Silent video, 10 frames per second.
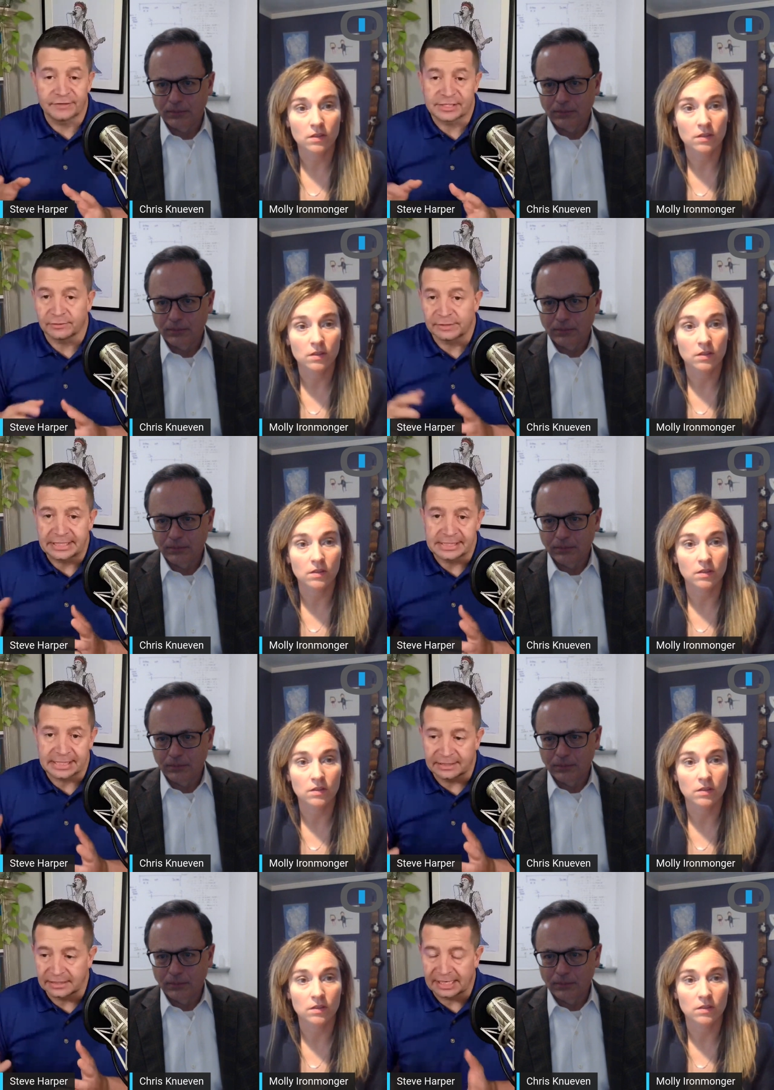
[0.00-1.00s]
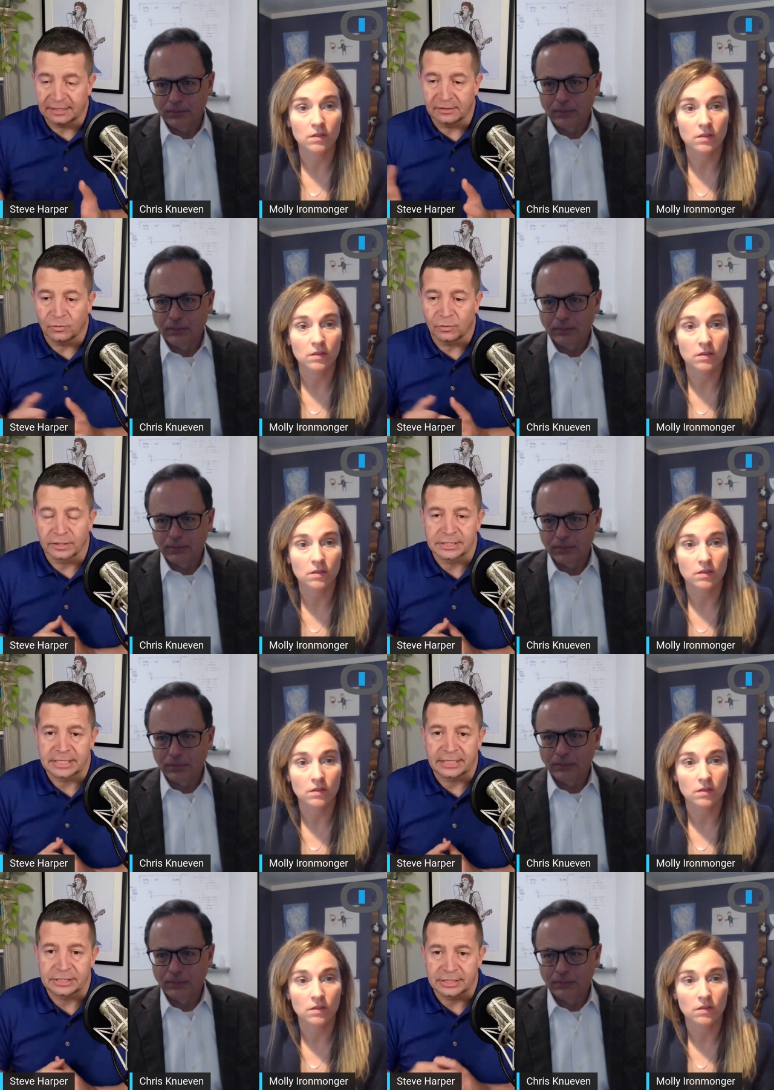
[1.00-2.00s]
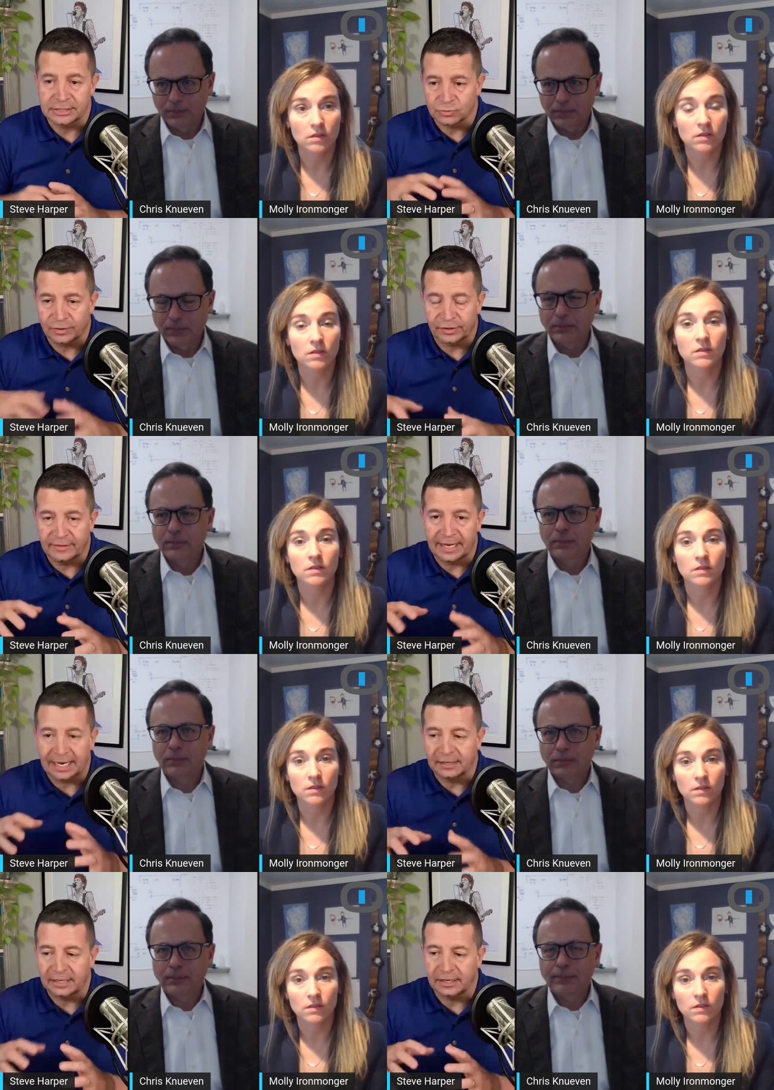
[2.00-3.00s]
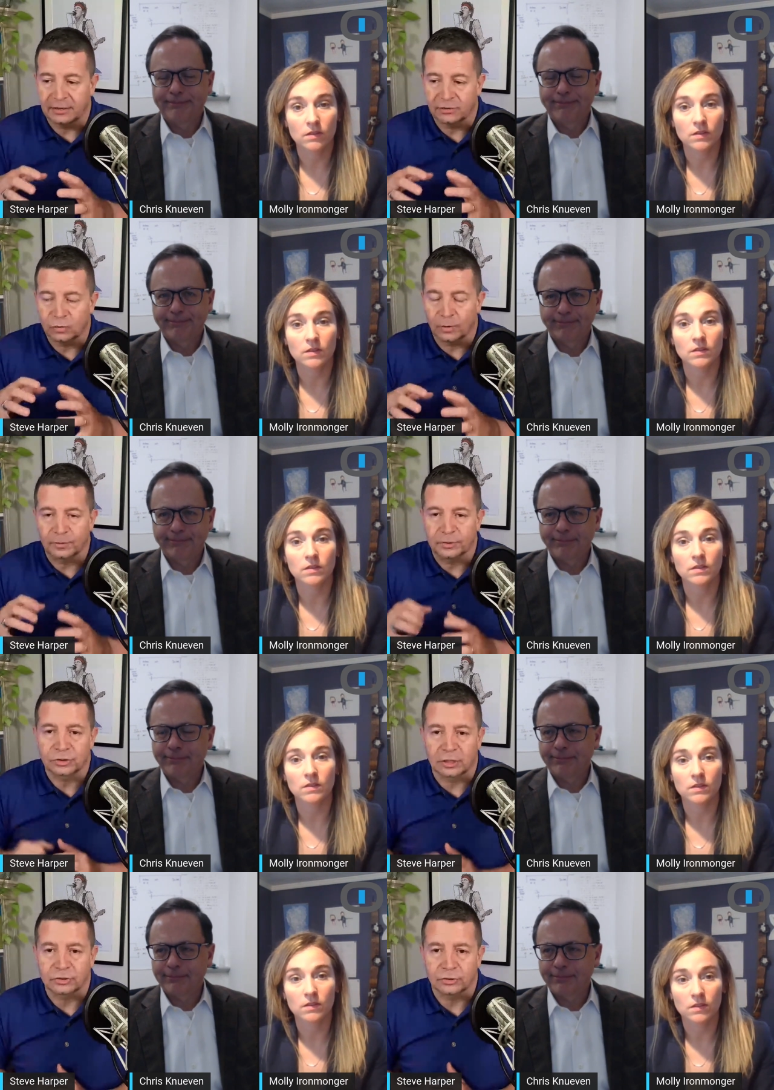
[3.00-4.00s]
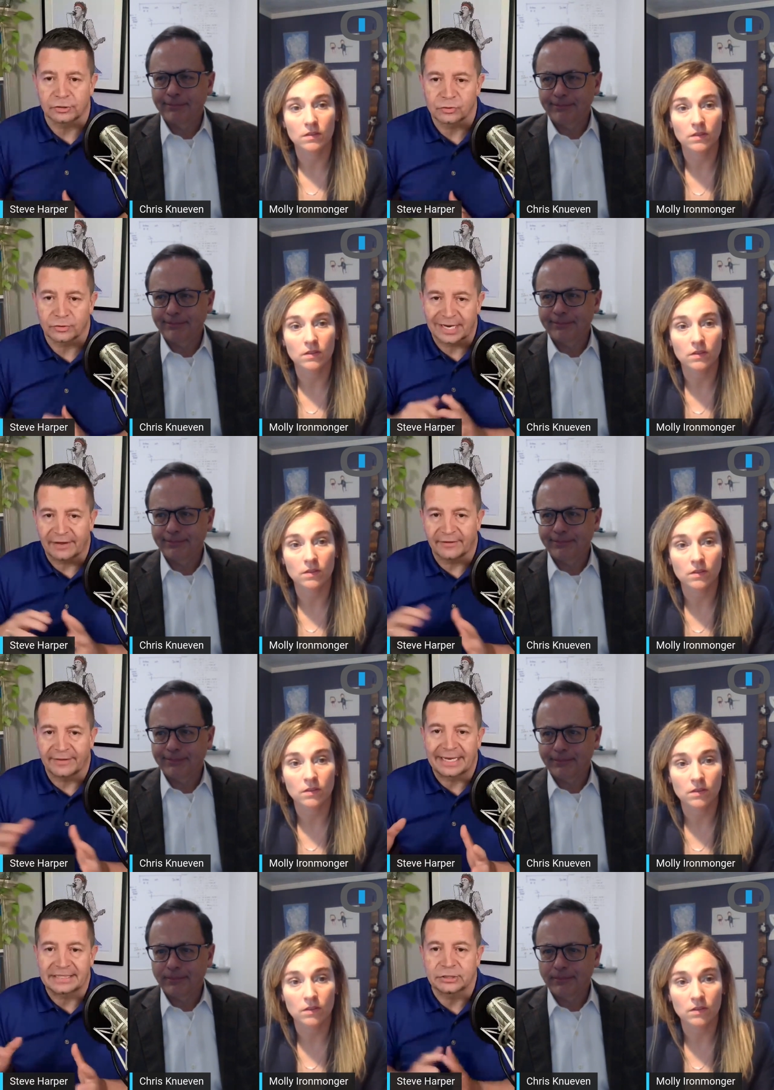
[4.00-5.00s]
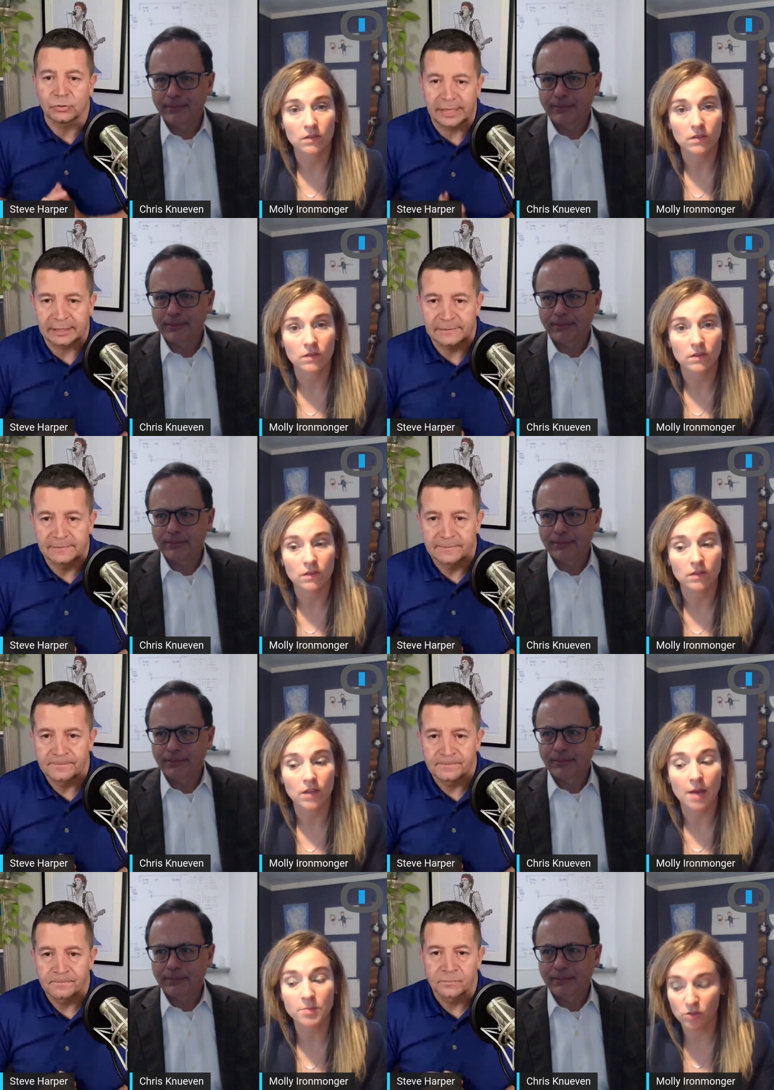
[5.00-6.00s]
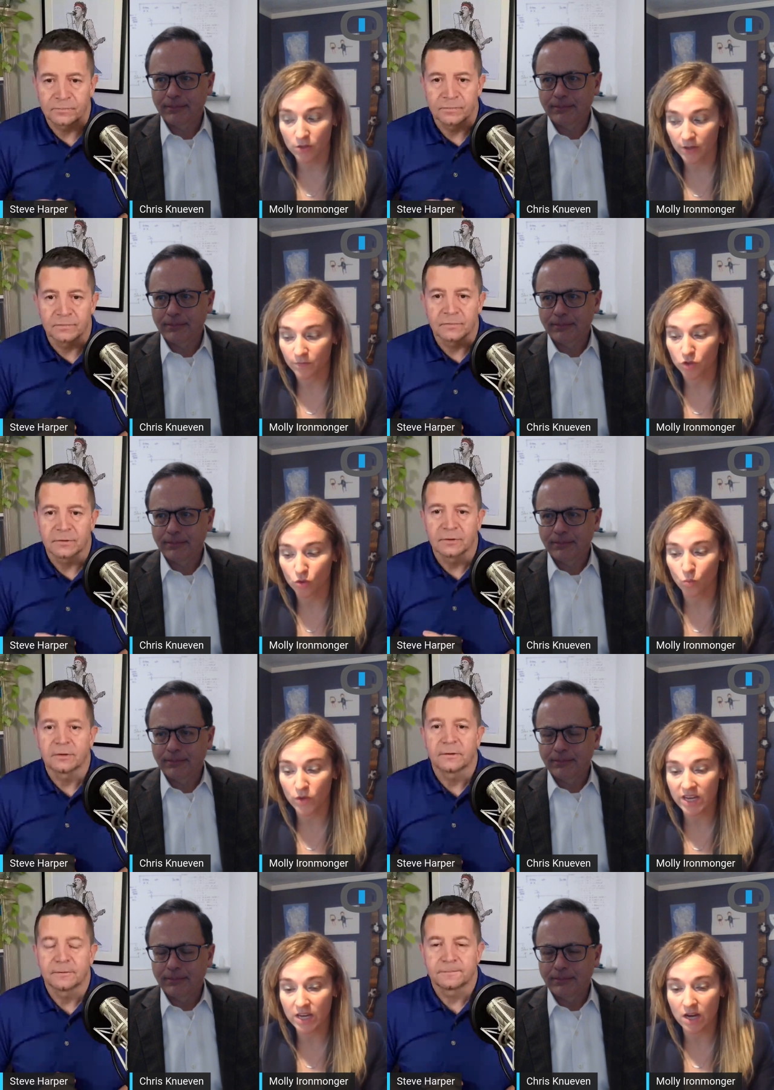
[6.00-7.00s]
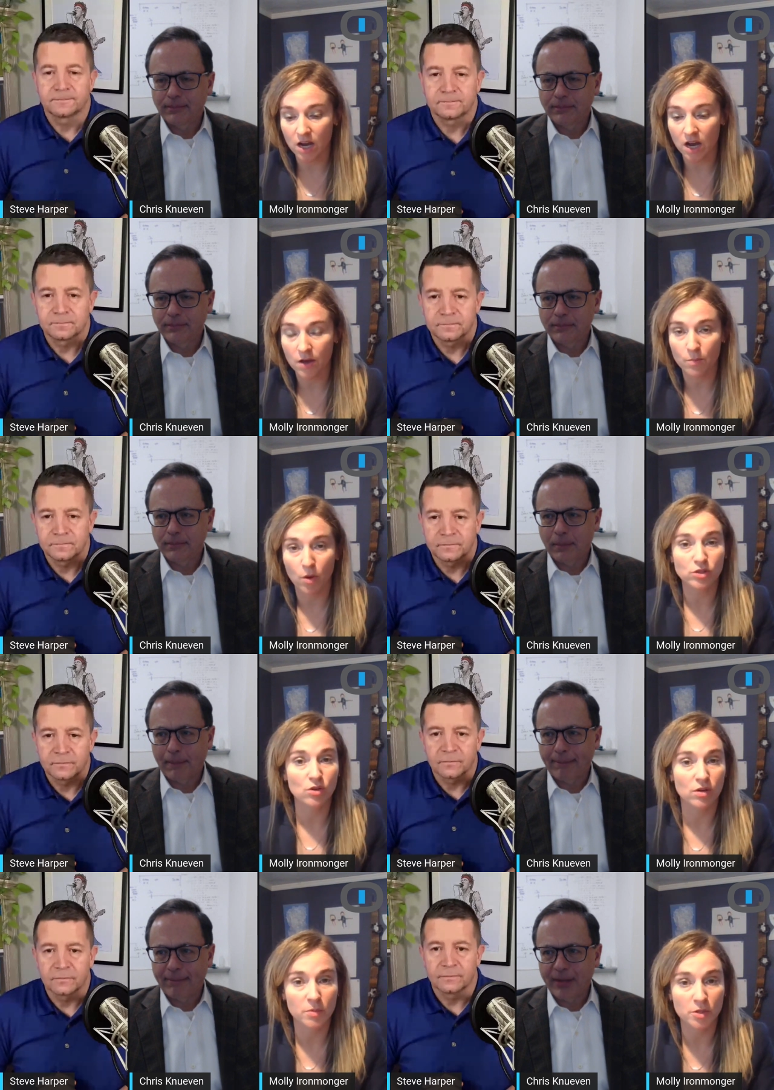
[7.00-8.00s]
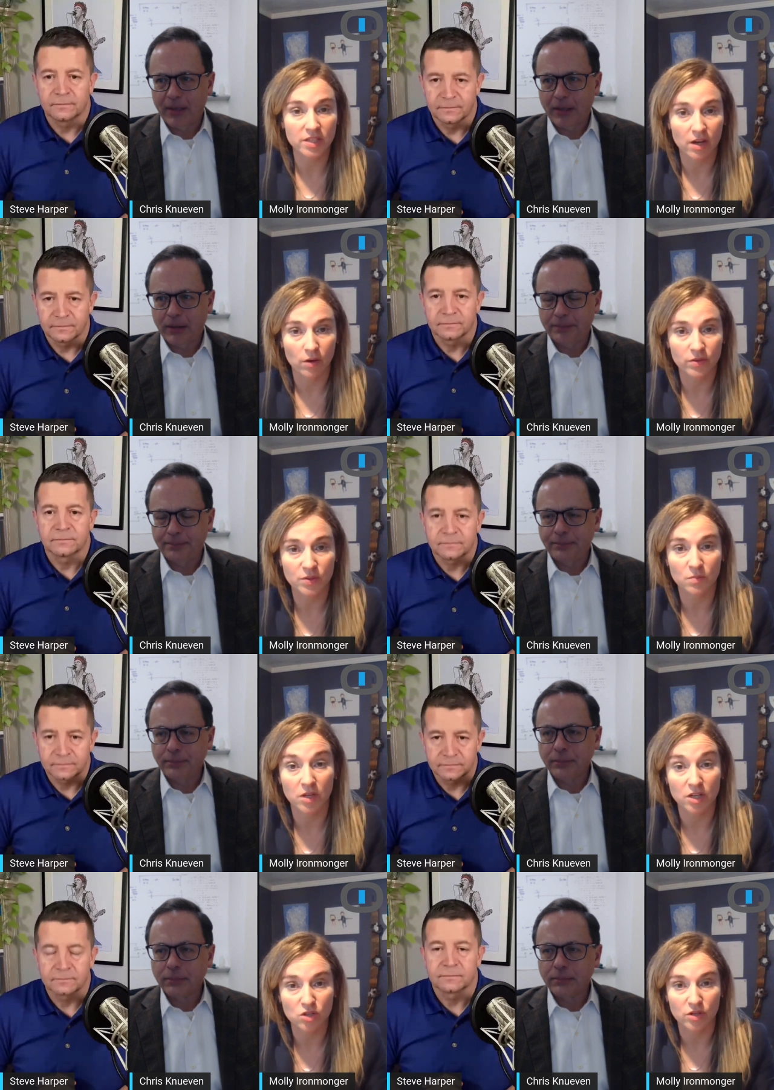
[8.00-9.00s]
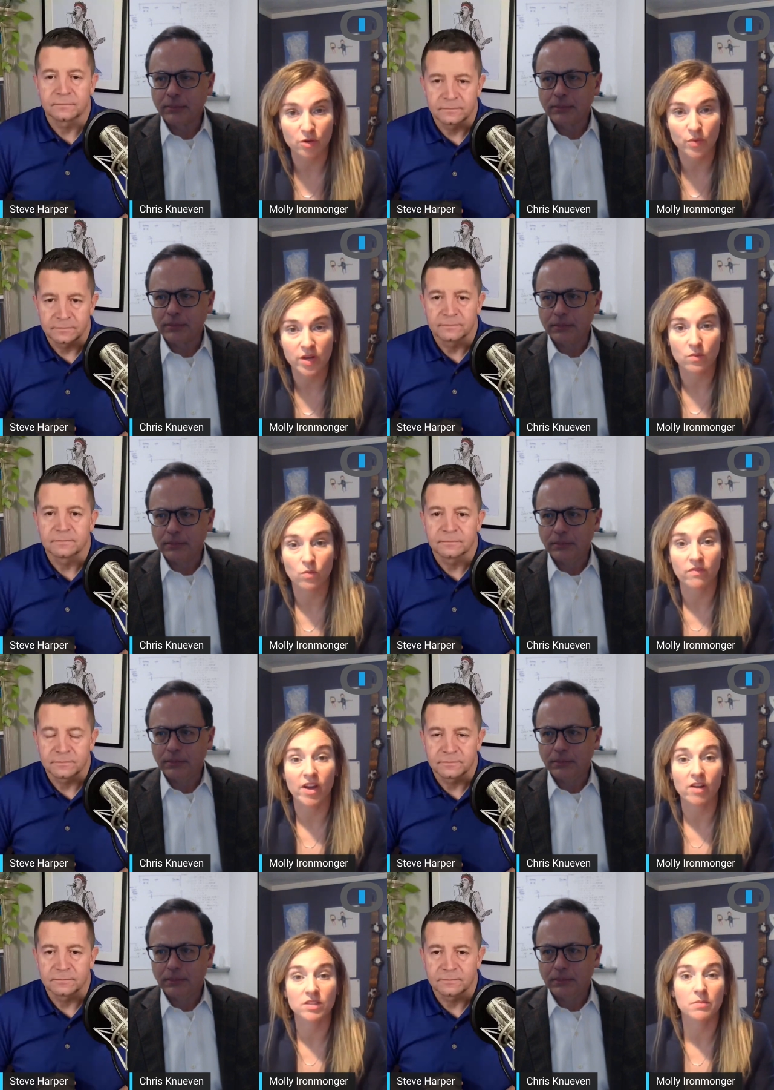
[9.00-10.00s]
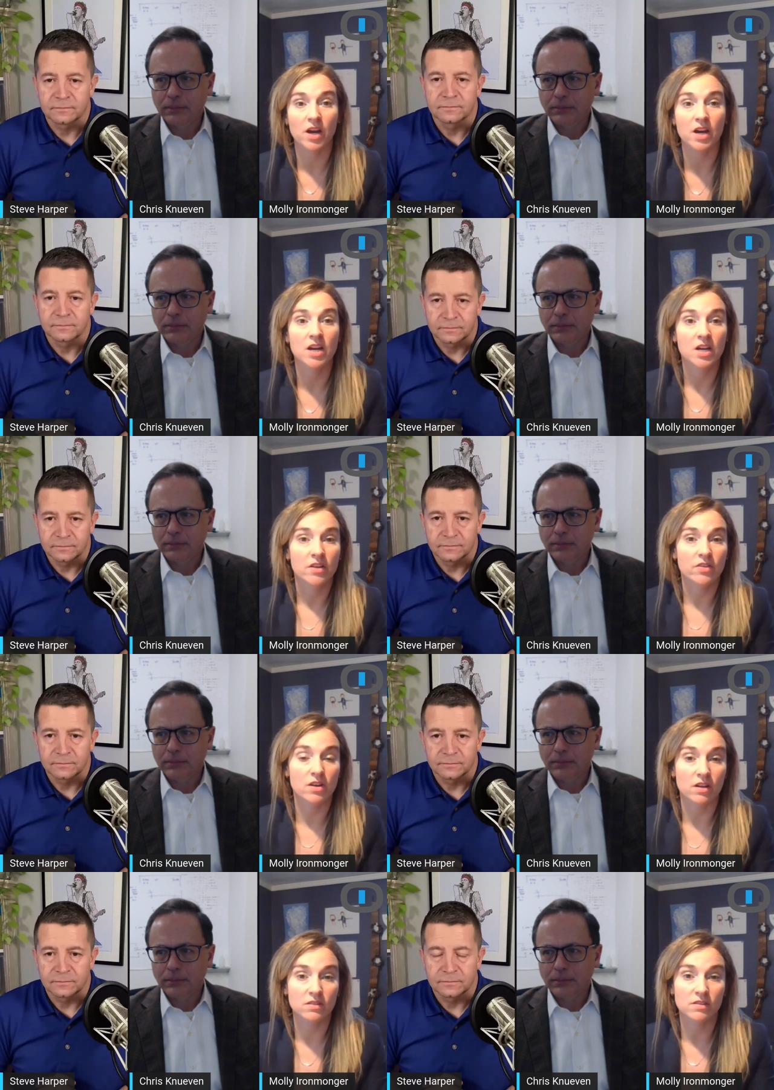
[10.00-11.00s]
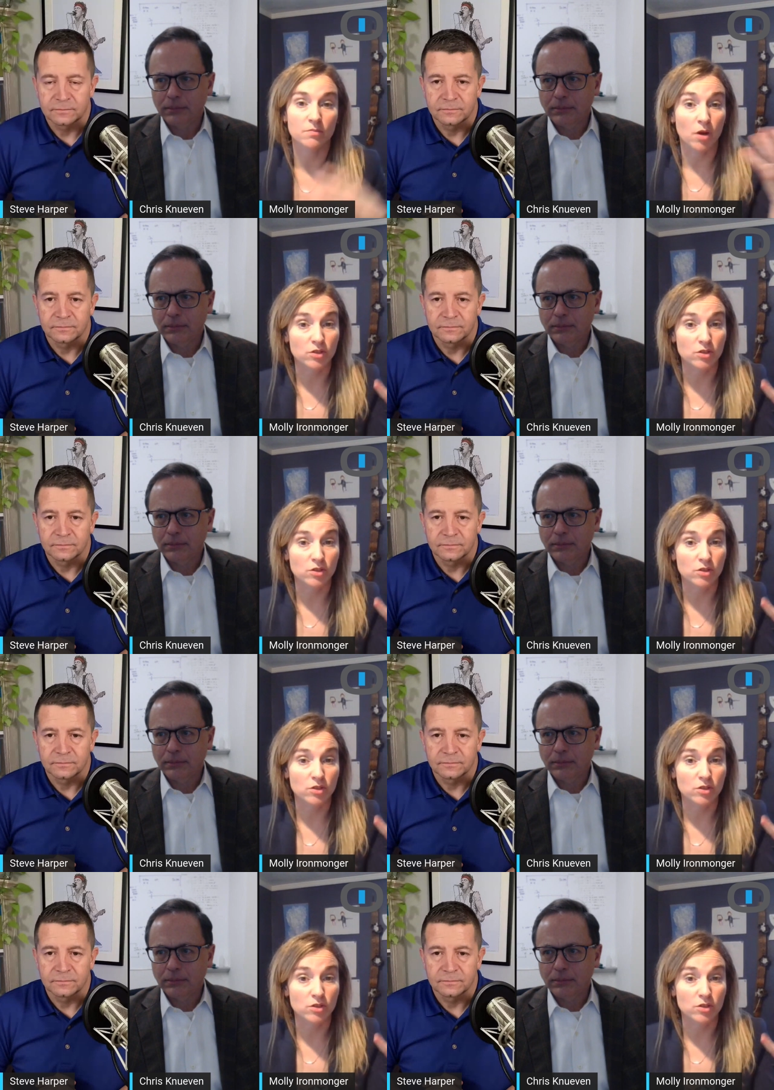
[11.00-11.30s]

Speaker 1: facilities and, and organizations within that, you know, corporate structure, sort of how that's situated?
Speaker 2: Absolutely. So we, uh, Bon Secours Mercy Health is a ministry. We were founded by the nuns of Bon